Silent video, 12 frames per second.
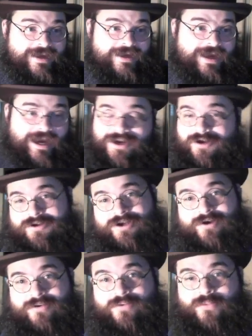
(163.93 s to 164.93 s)
I don't
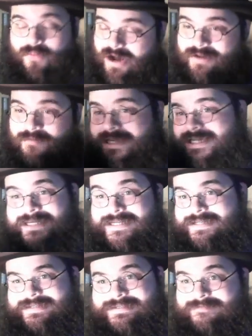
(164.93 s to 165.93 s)
know what week it
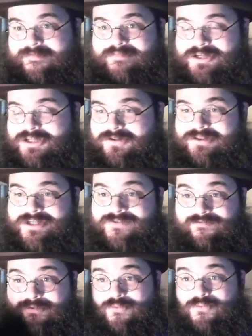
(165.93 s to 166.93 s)
is. We've been doing this
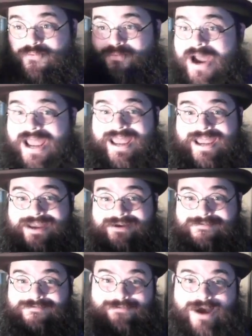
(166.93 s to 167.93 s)
for way,
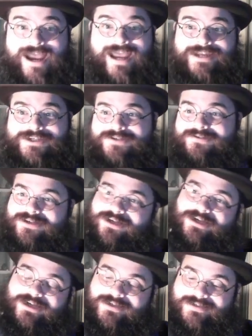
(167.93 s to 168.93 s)
way too
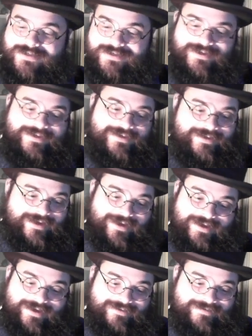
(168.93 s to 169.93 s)
long.
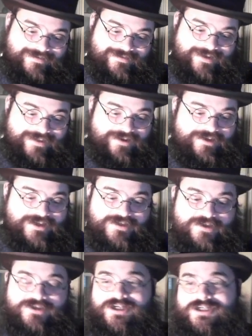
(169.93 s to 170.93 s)
Uh, and there is
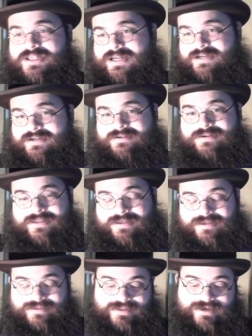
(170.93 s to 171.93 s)
no such thing a,
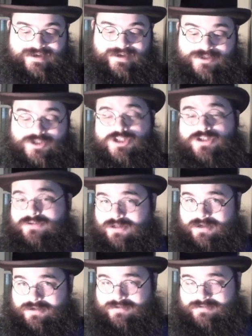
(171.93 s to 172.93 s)
a thing as too
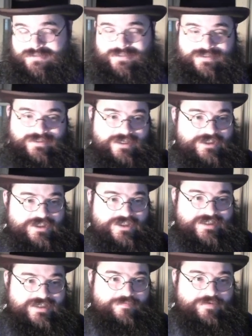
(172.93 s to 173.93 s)
long. It just
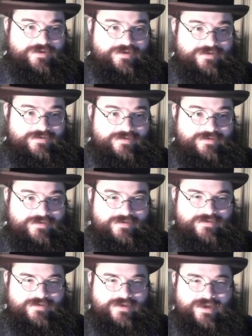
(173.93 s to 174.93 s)
gets epicer
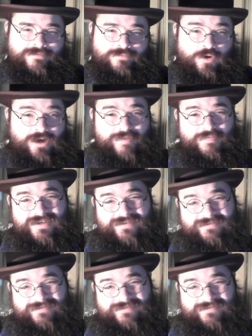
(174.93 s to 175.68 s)
and more epic.